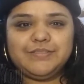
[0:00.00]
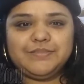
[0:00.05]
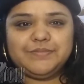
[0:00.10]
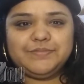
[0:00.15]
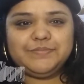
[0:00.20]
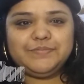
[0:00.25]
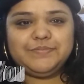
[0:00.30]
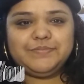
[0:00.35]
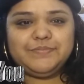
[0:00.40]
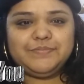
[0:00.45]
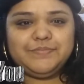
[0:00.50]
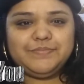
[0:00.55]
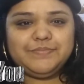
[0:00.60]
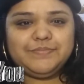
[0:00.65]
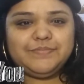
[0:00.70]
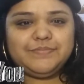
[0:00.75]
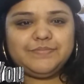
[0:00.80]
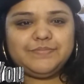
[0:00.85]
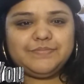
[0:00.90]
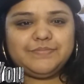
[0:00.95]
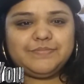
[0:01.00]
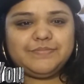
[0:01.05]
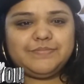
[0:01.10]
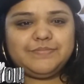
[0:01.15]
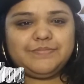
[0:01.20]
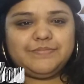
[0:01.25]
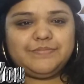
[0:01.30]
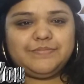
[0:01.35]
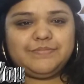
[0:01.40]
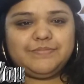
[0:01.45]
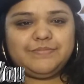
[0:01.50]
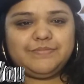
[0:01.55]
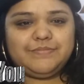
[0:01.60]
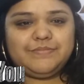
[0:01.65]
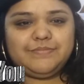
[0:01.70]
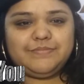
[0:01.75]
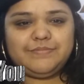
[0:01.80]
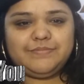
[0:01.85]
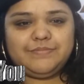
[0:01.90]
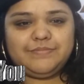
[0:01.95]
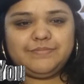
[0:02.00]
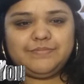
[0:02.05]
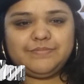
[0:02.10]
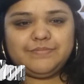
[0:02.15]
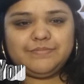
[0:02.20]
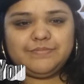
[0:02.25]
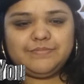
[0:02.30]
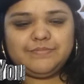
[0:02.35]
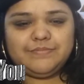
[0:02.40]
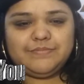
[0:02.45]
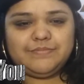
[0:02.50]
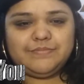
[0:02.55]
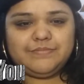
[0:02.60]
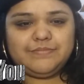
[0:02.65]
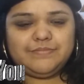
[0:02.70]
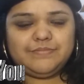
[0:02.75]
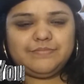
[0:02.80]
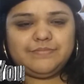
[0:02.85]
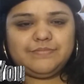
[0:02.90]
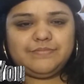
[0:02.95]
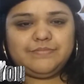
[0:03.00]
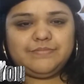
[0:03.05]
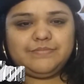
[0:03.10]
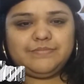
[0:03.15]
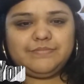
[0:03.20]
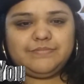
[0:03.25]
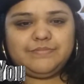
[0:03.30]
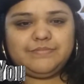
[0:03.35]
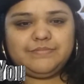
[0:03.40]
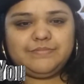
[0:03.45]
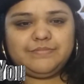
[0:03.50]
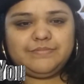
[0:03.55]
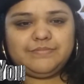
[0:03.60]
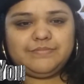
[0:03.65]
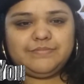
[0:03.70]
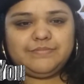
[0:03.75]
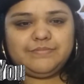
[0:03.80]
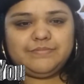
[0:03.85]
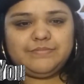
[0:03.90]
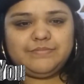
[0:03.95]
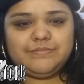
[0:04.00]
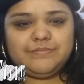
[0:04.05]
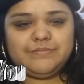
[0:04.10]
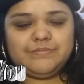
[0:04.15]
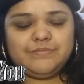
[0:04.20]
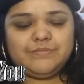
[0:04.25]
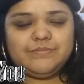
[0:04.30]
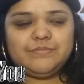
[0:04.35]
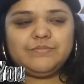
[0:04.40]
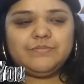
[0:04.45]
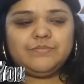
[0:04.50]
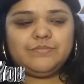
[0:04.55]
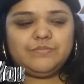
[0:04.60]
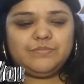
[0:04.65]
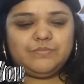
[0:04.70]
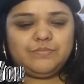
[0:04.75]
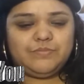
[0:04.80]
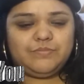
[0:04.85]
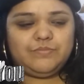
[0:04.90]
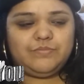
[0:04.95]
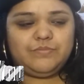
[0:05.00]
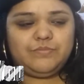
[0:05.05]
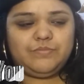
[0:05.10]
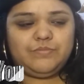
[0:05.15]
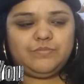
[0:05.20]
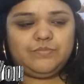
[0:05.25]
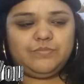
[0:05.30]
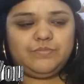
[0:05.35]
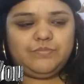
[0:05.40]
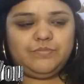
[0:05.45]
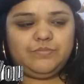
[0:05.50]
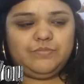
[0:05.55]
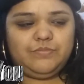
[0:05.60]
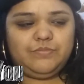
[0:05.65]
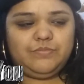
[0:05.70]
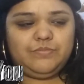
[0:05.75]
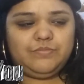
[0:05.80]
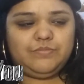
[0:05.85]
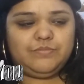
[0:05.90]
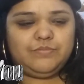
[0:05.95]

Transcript: This person isn't speaking.